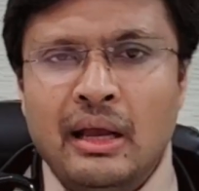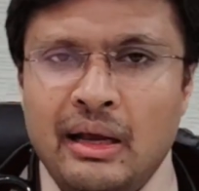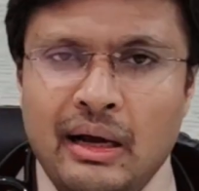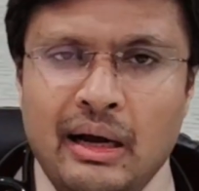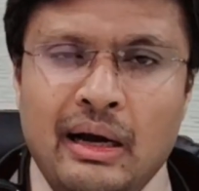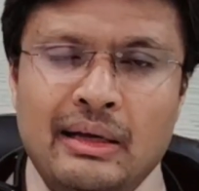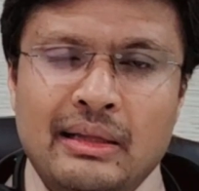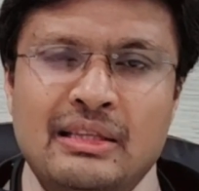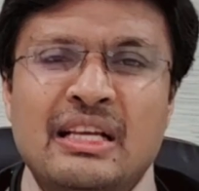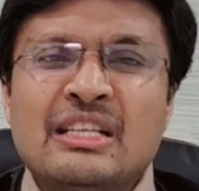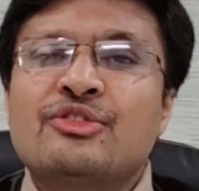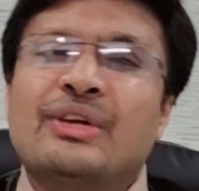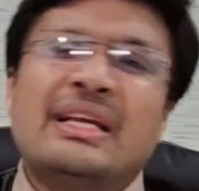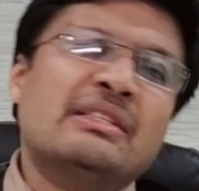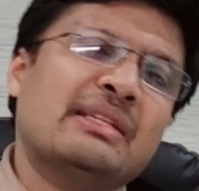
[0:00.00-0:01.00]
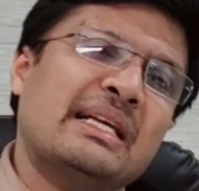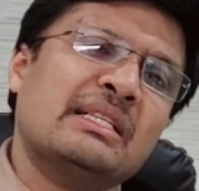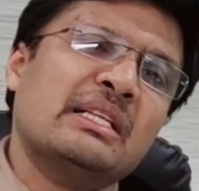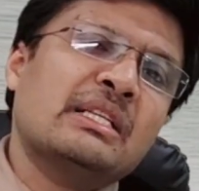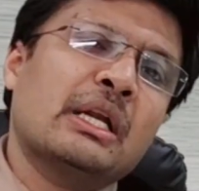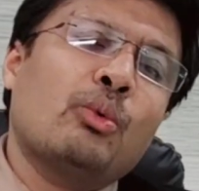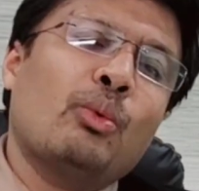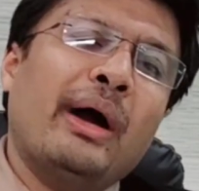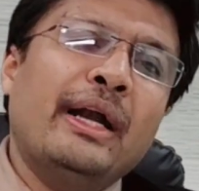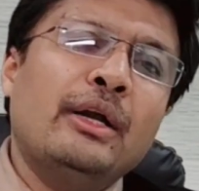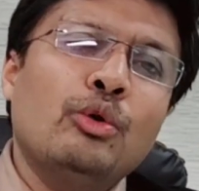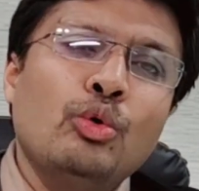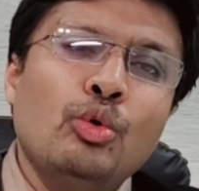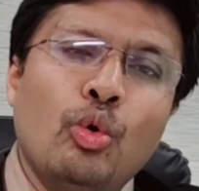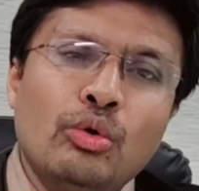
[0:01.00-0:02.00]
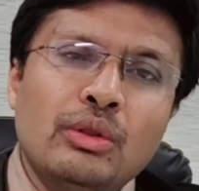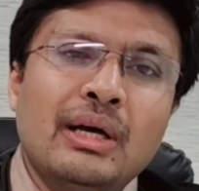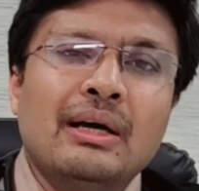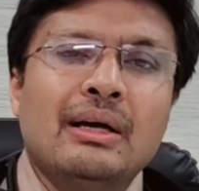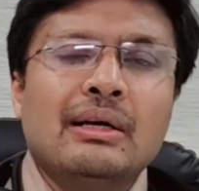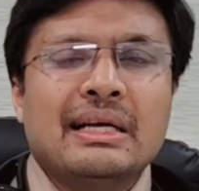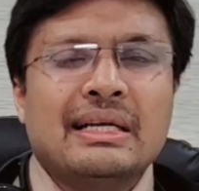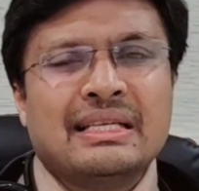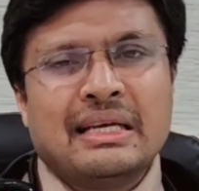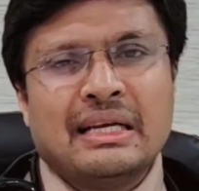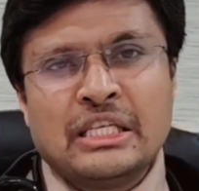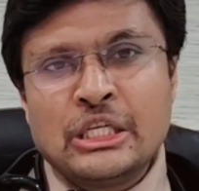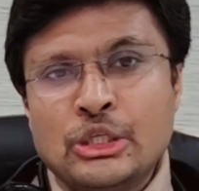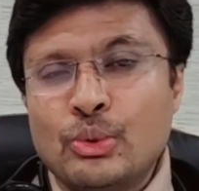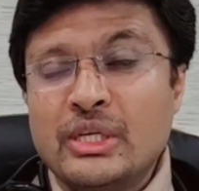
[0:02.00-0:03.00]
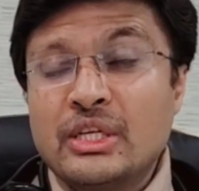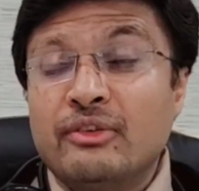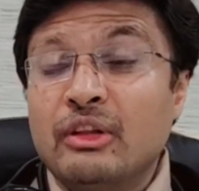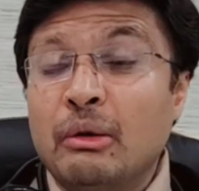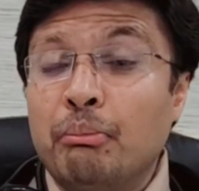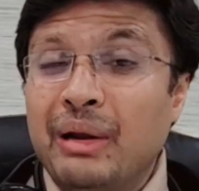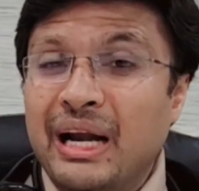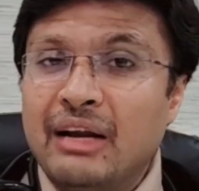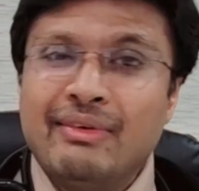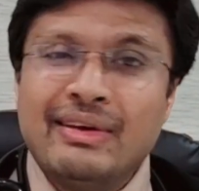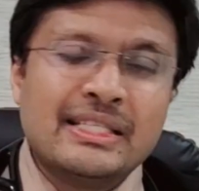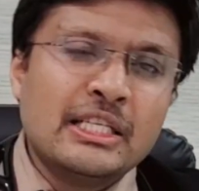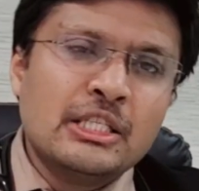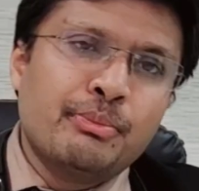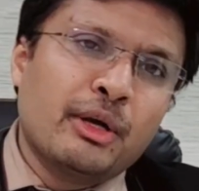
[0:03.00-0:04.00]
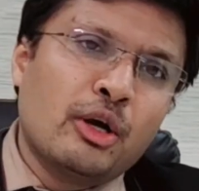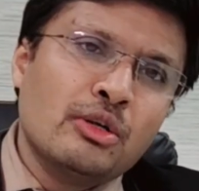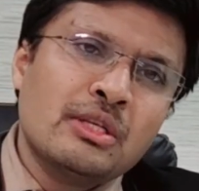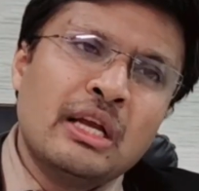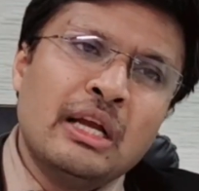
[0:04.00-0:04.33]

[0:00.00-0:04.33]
The stress test is required to know the situation of the blood vessels, because